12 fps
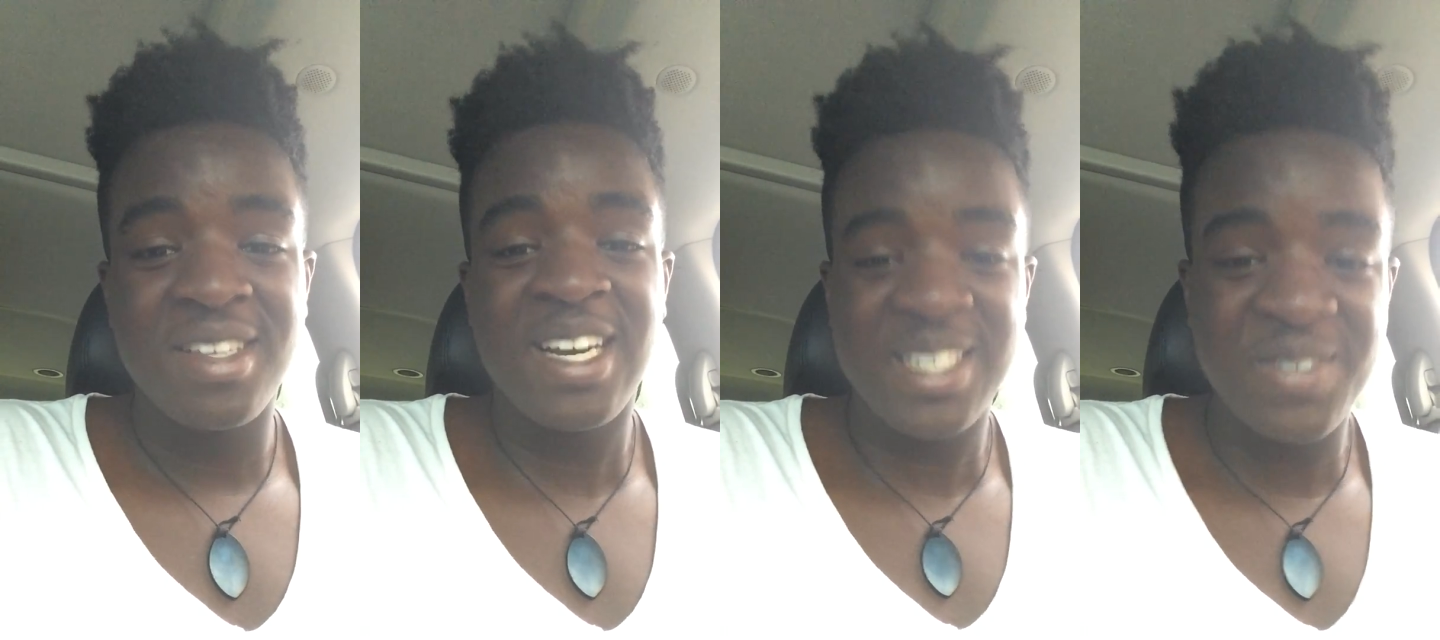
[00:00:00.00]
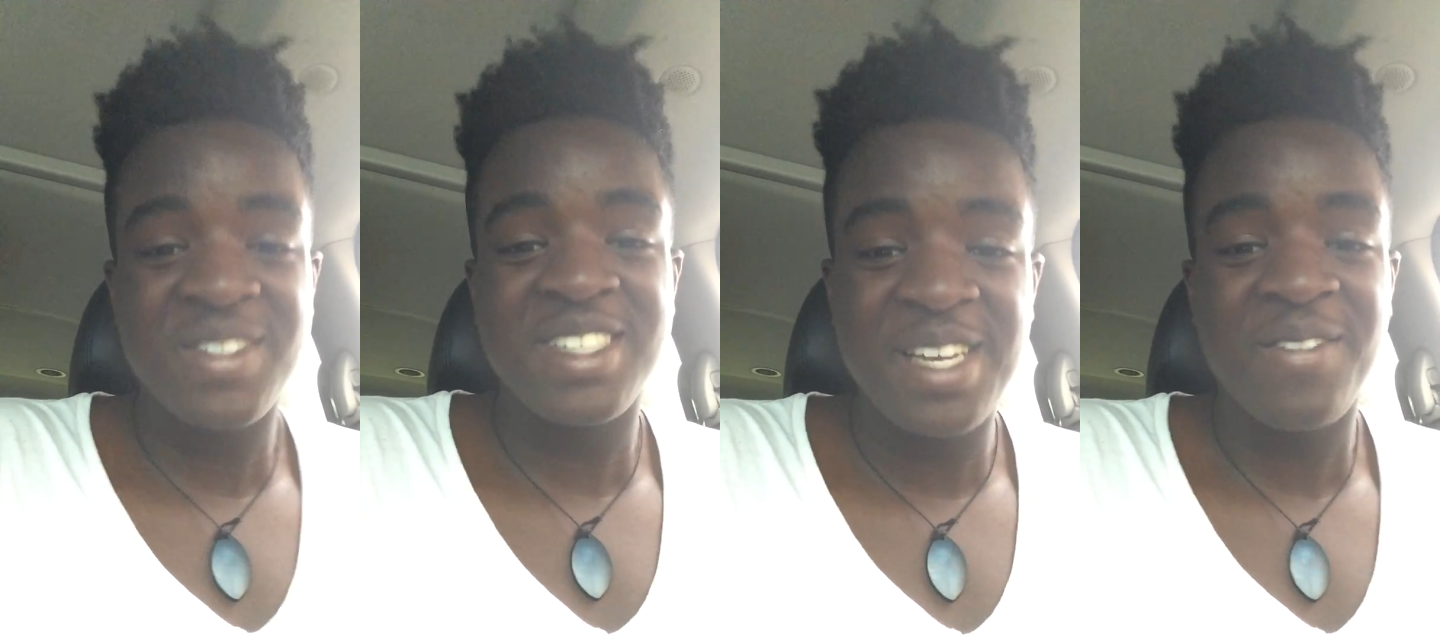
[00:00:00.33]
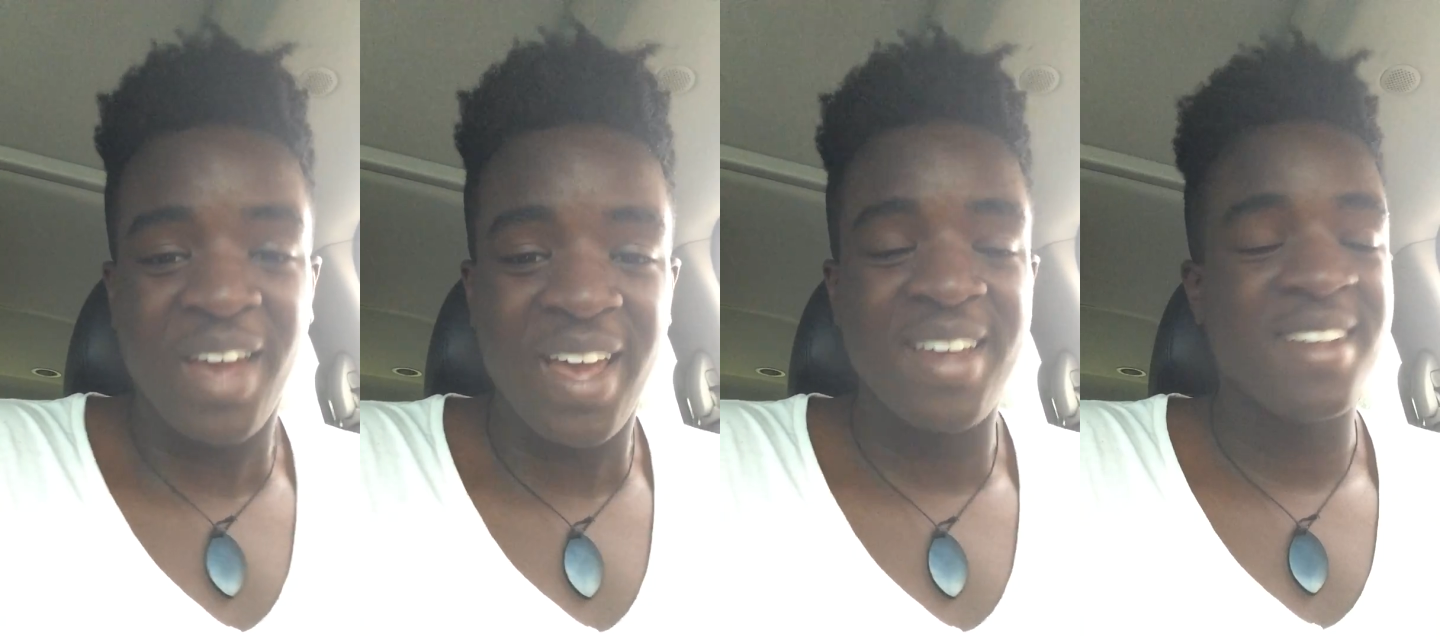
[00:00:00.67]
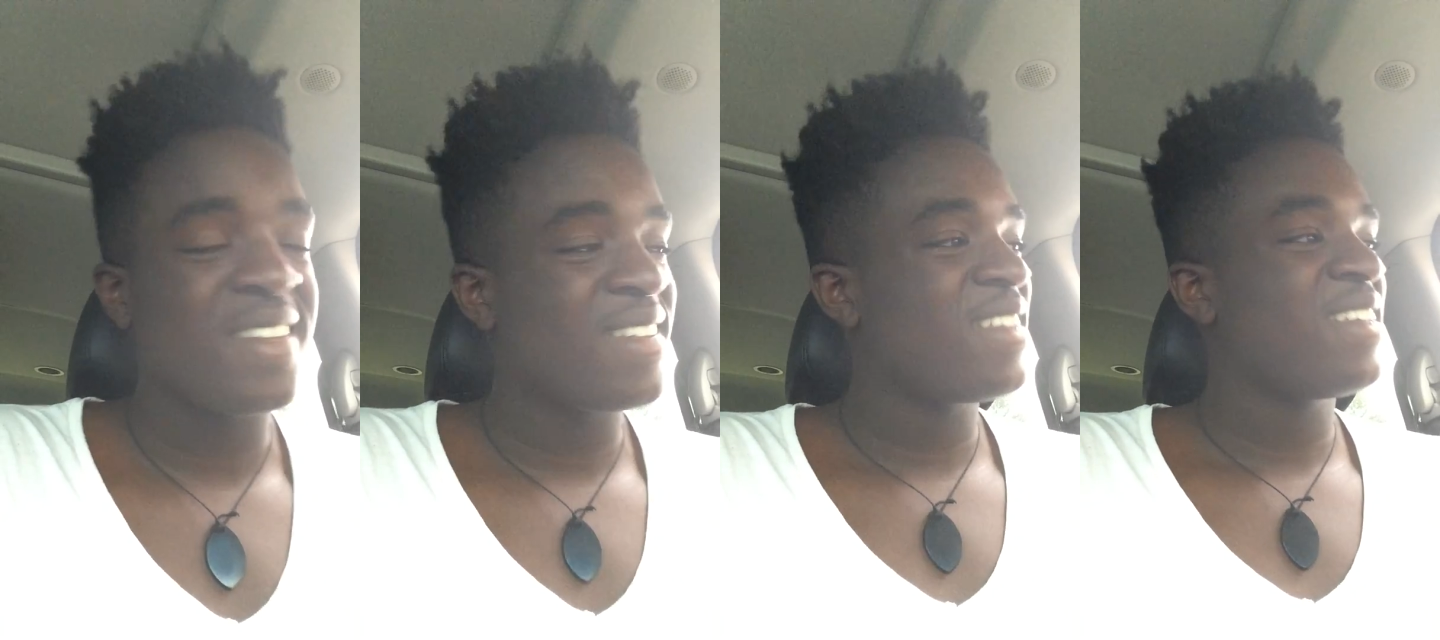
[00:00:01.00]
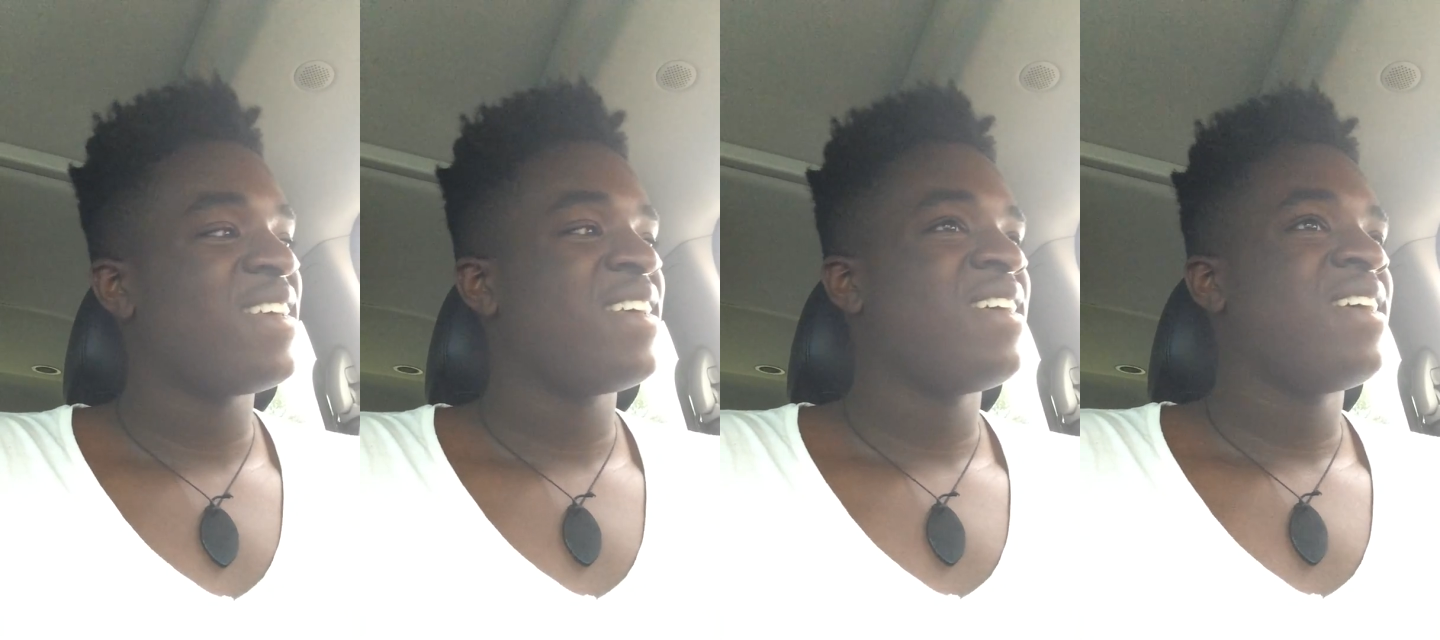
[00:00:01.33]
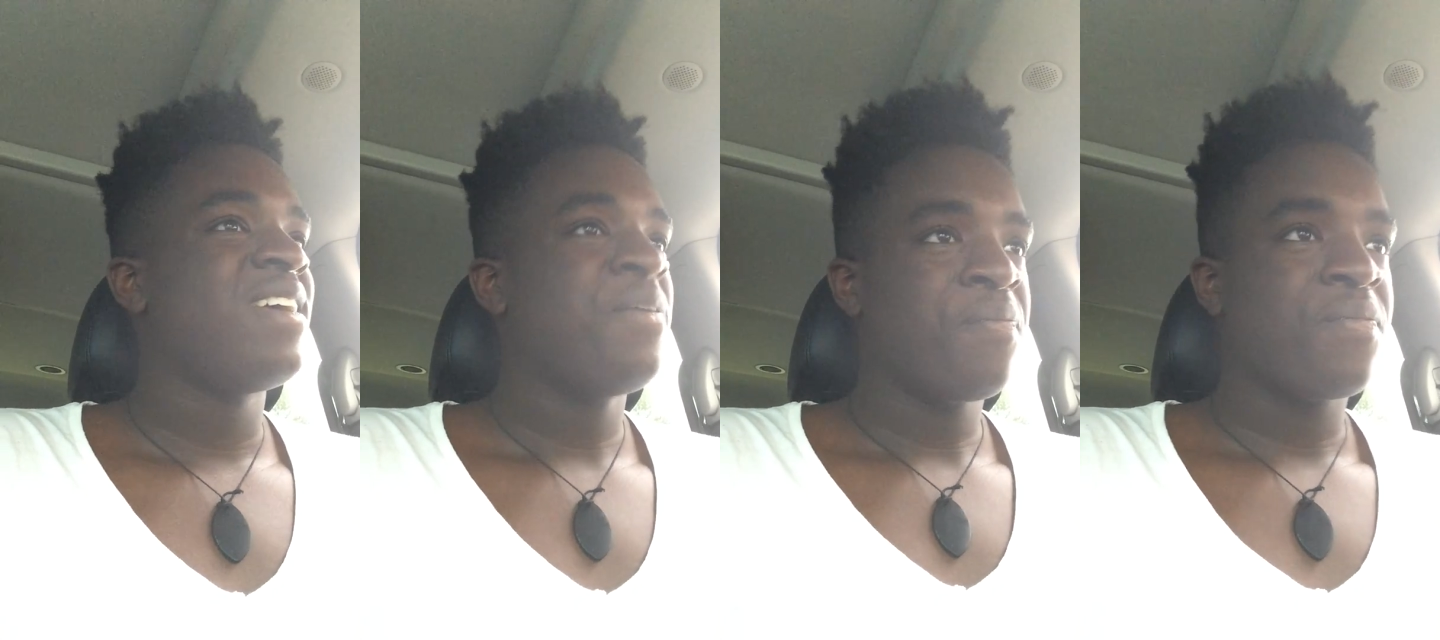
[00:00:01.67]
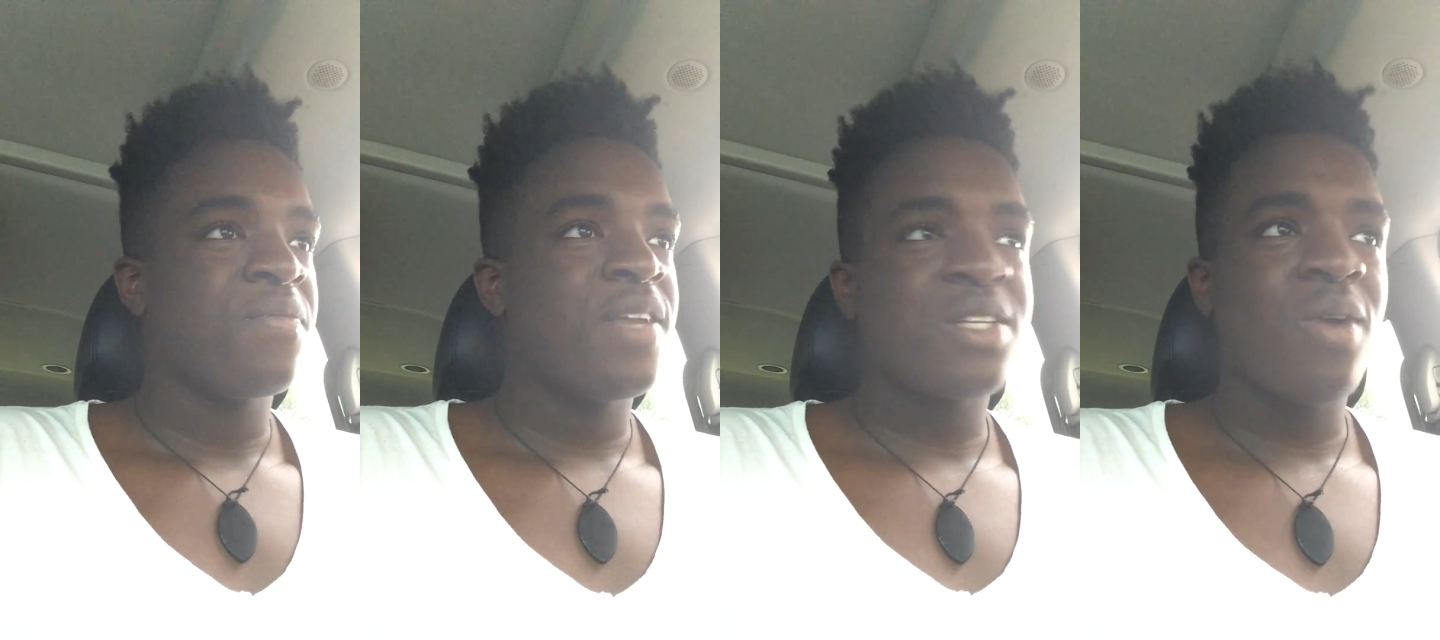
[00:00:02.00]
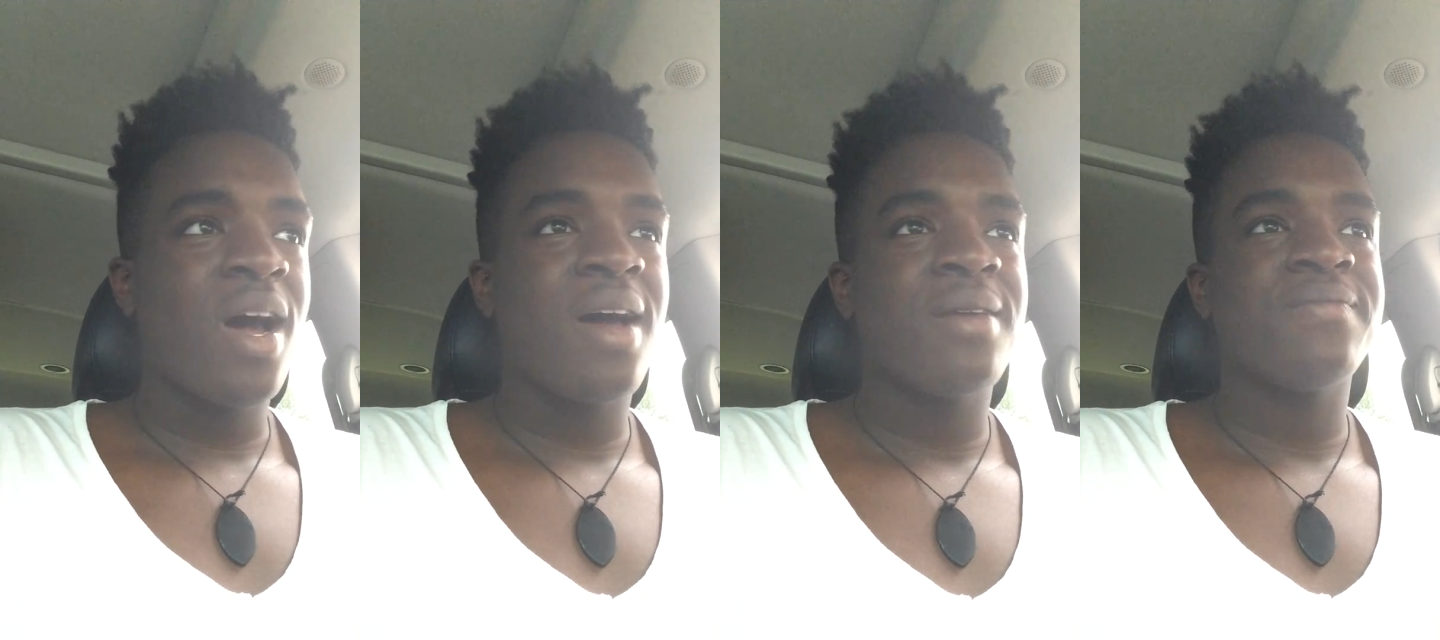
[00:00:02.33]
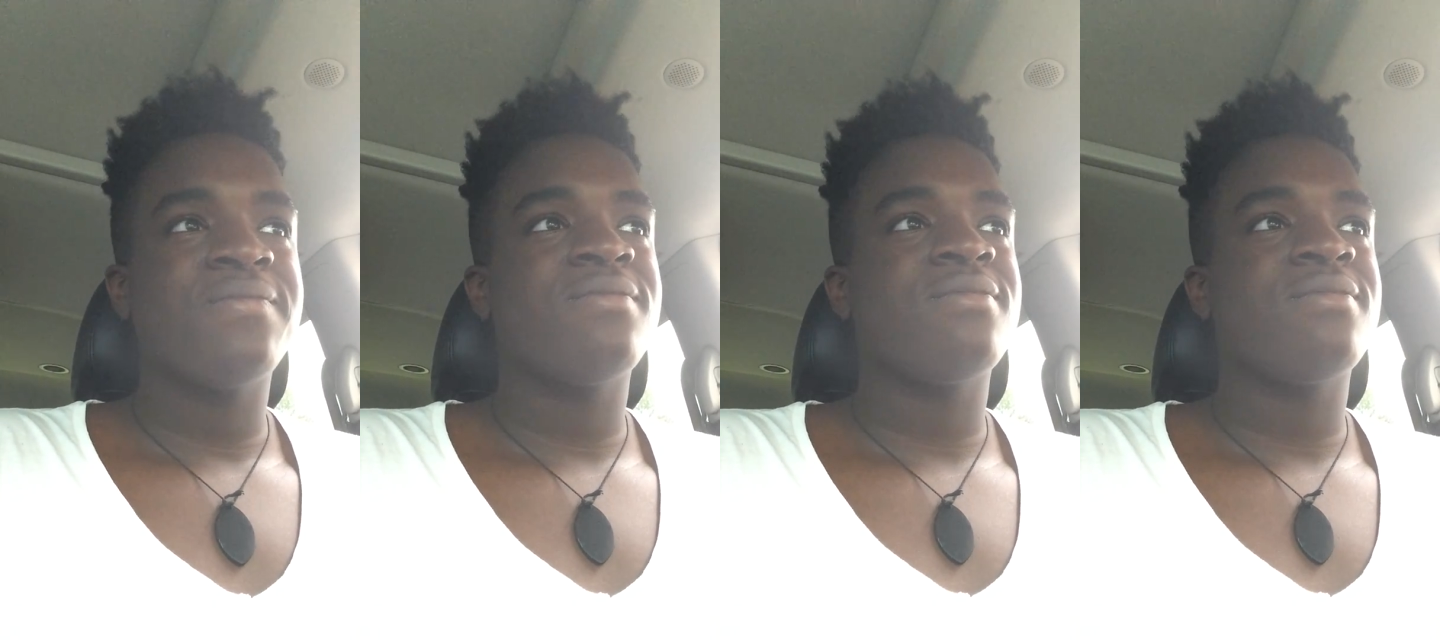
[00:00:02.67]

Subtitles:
100%, man. That's why